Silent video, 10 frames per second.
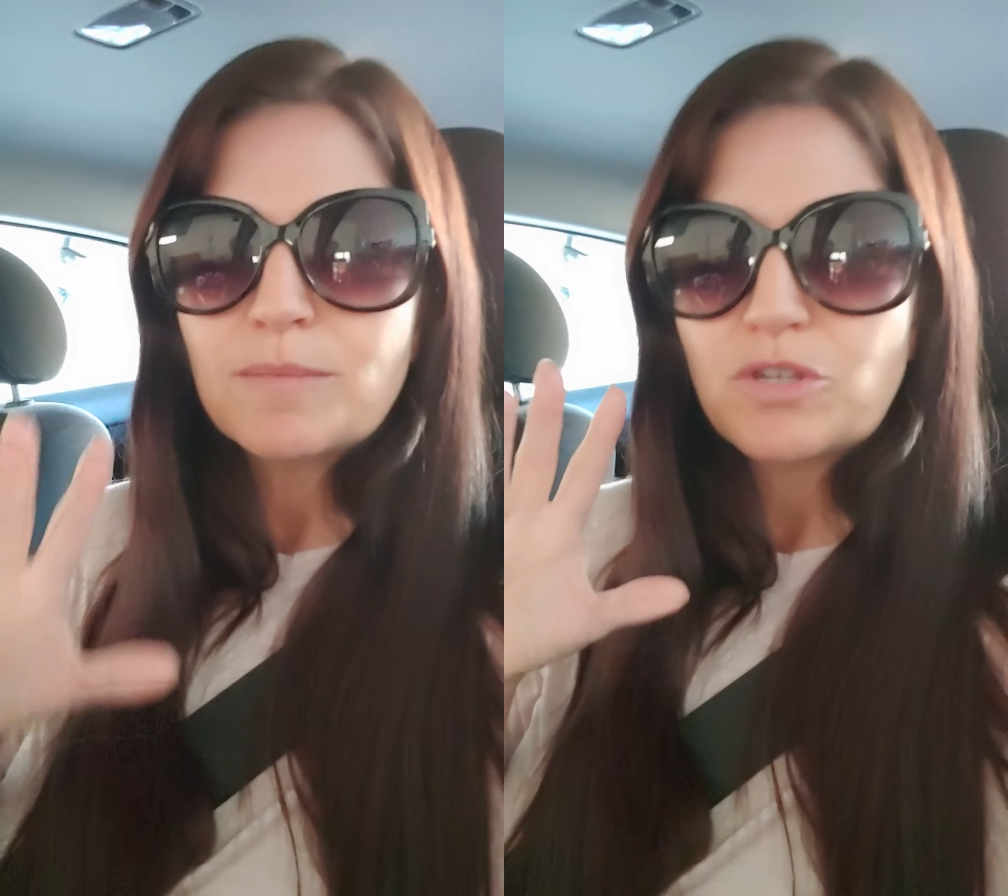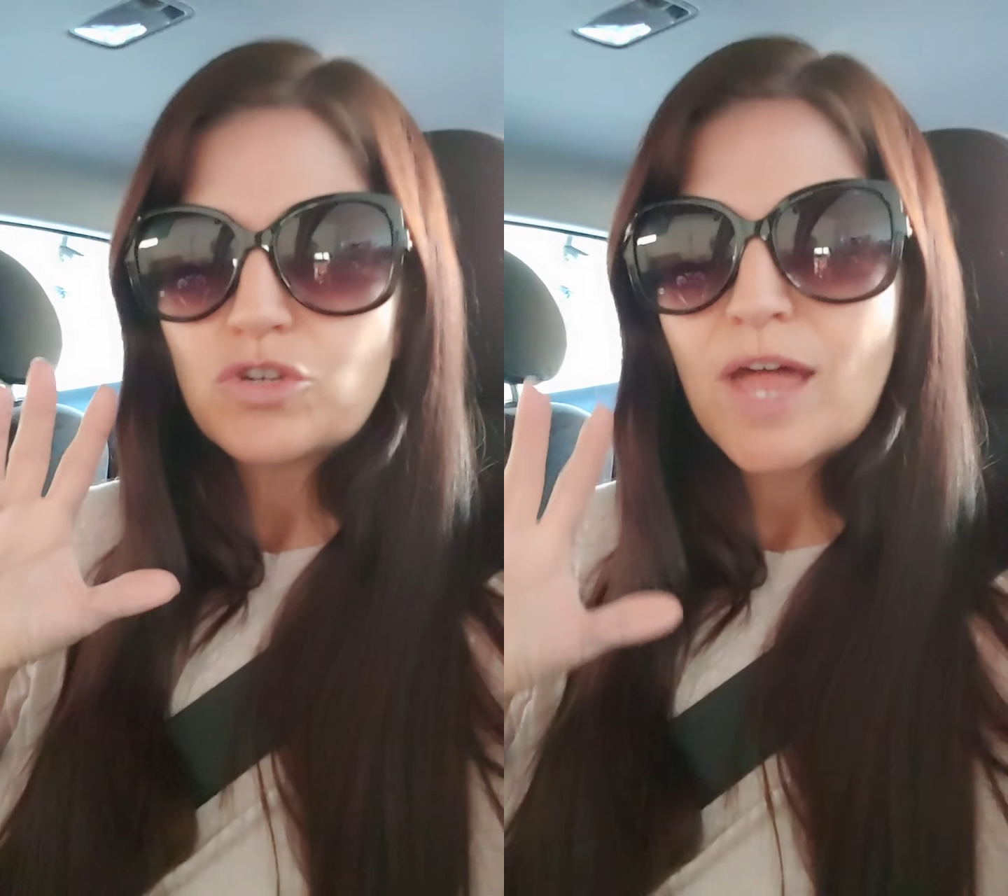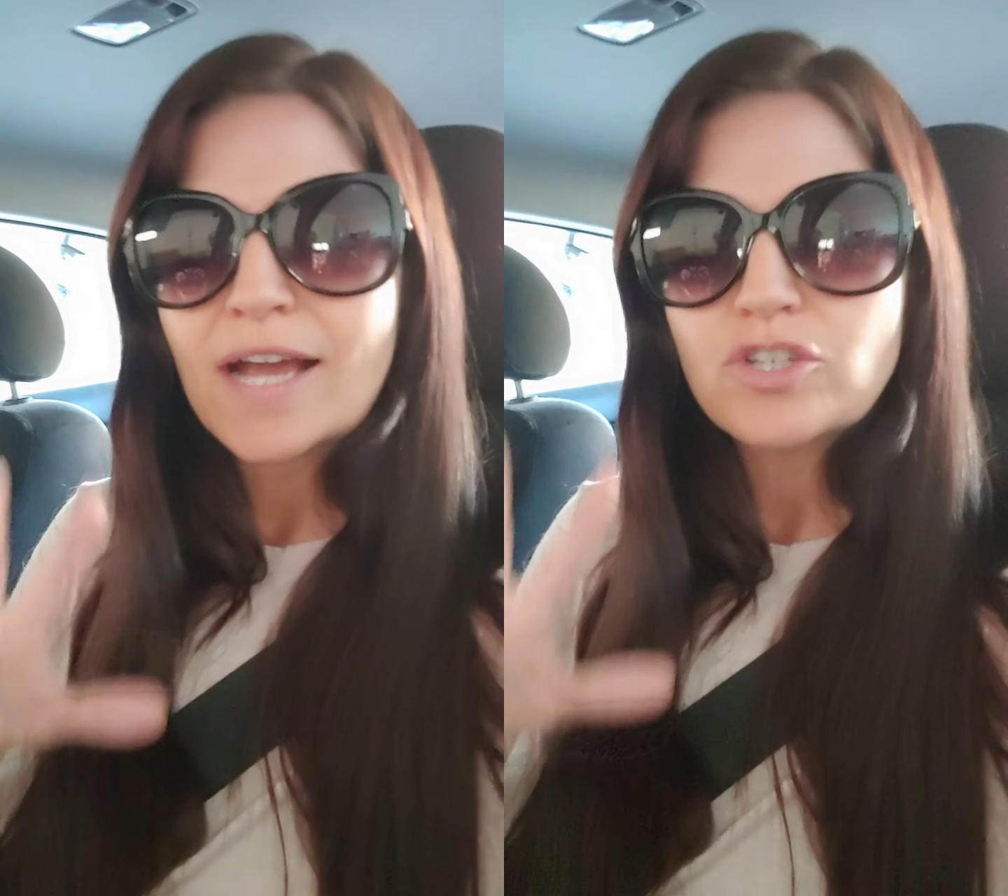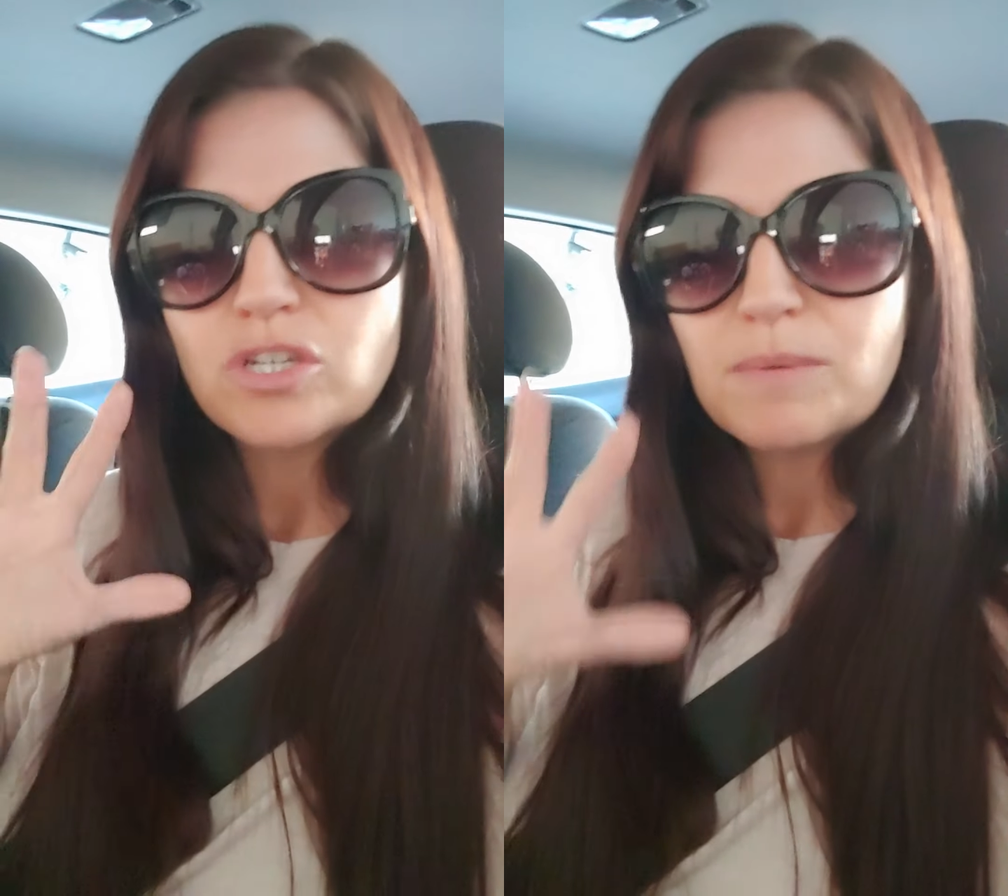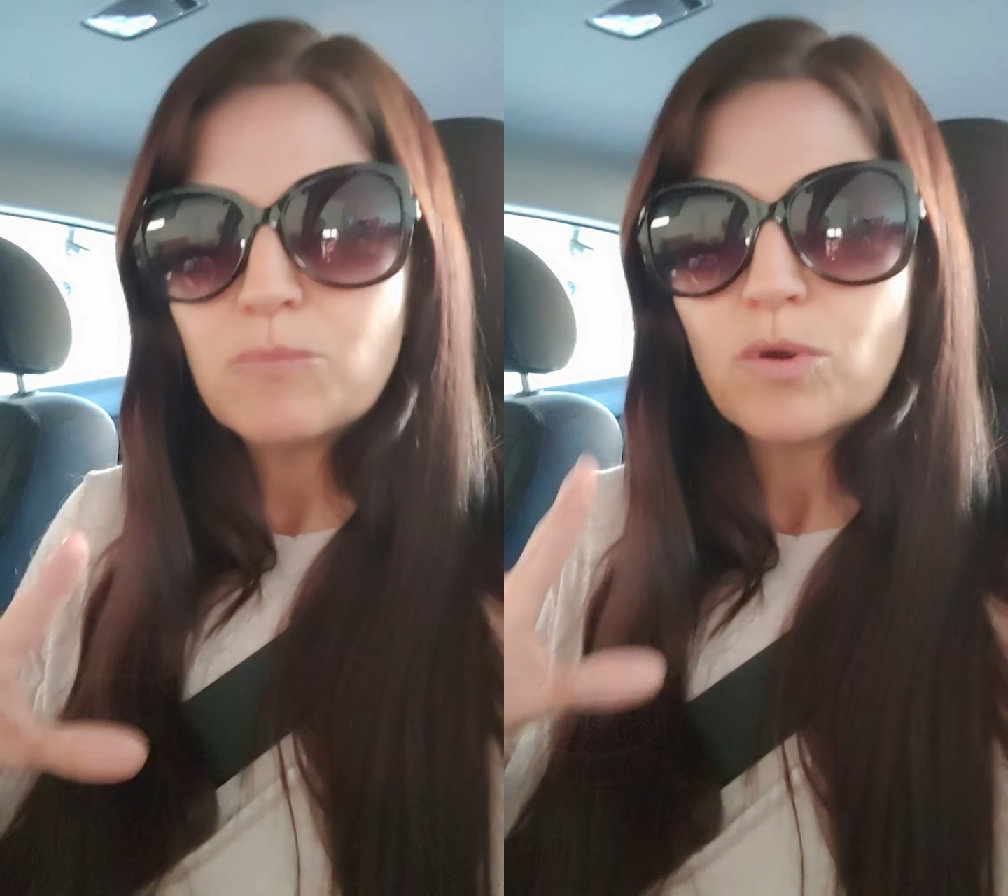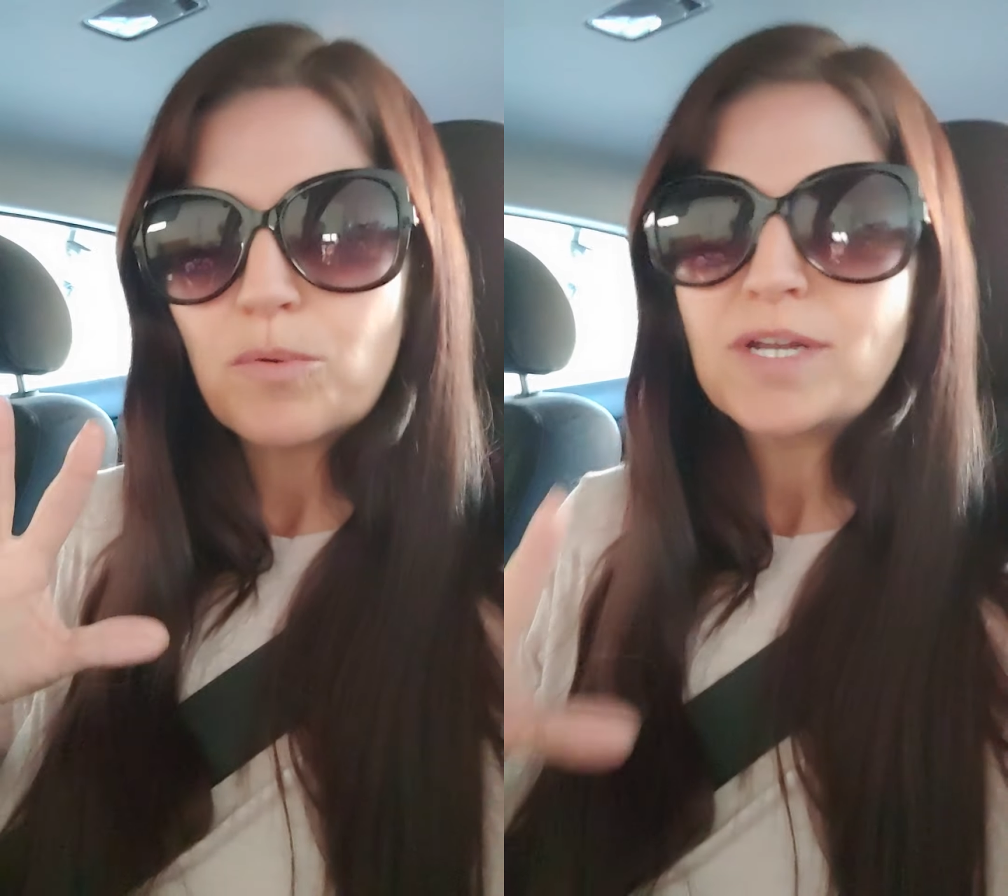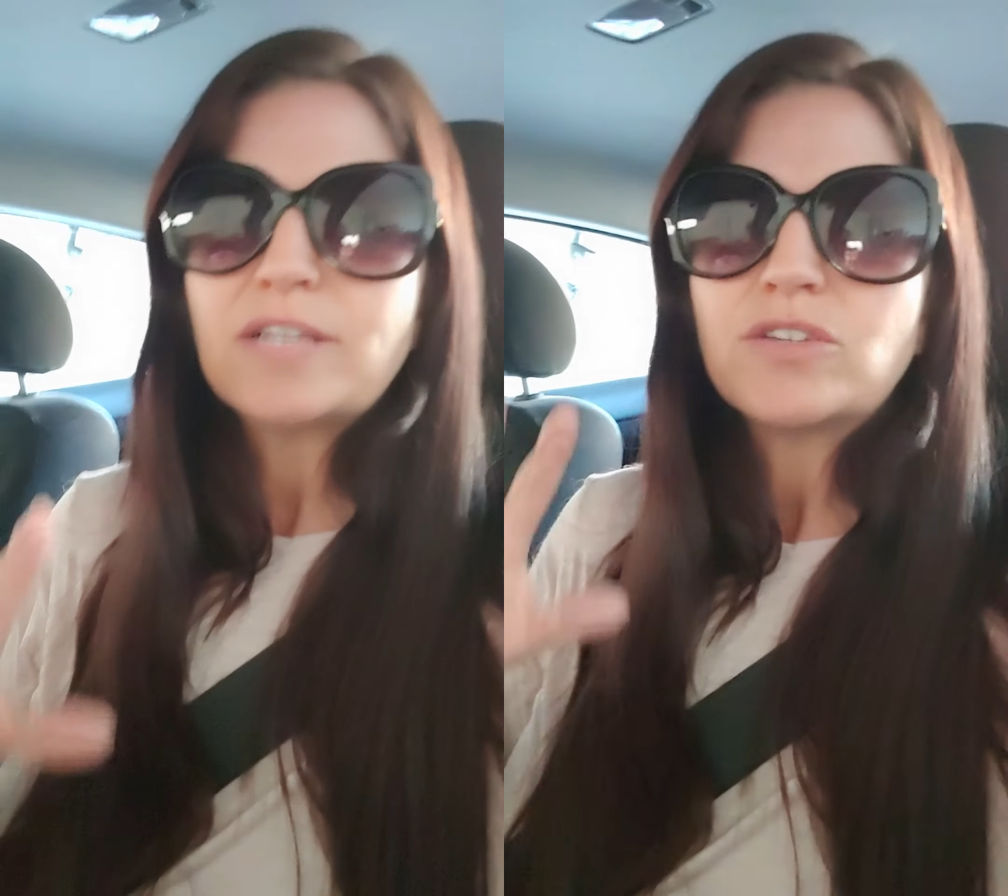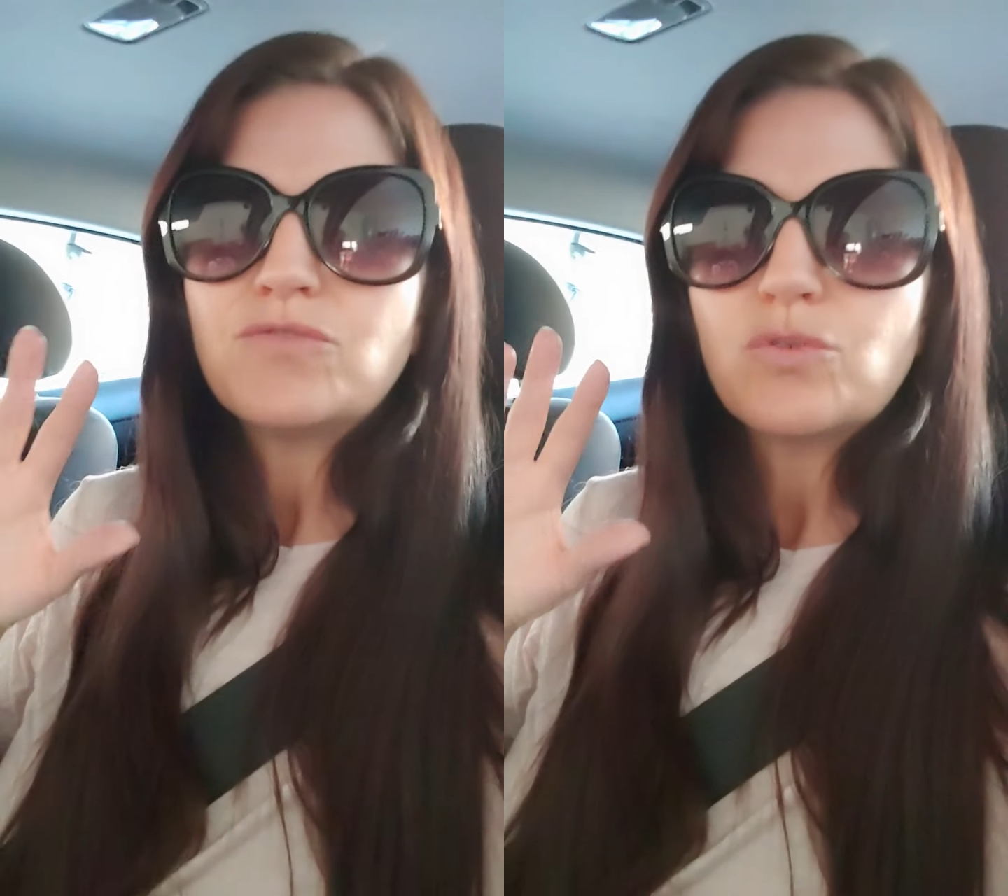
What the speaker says: but you'll actually be more productive.